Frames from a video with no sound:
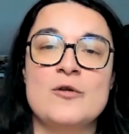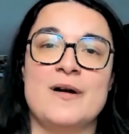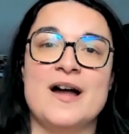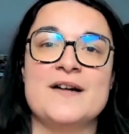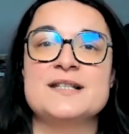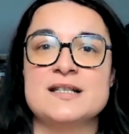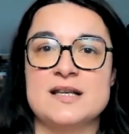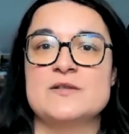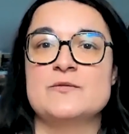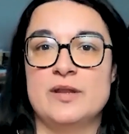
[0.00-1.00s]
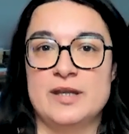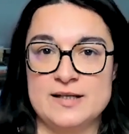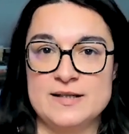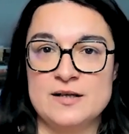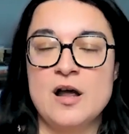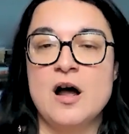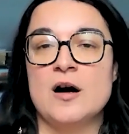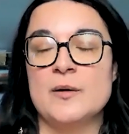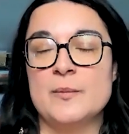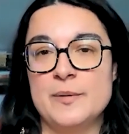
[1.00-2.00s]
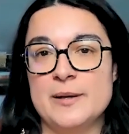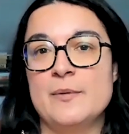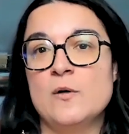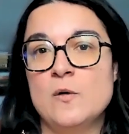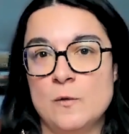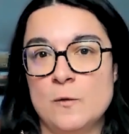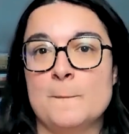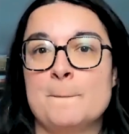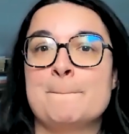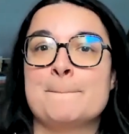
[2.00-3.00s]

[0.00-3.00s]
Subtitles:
who have success with this are people who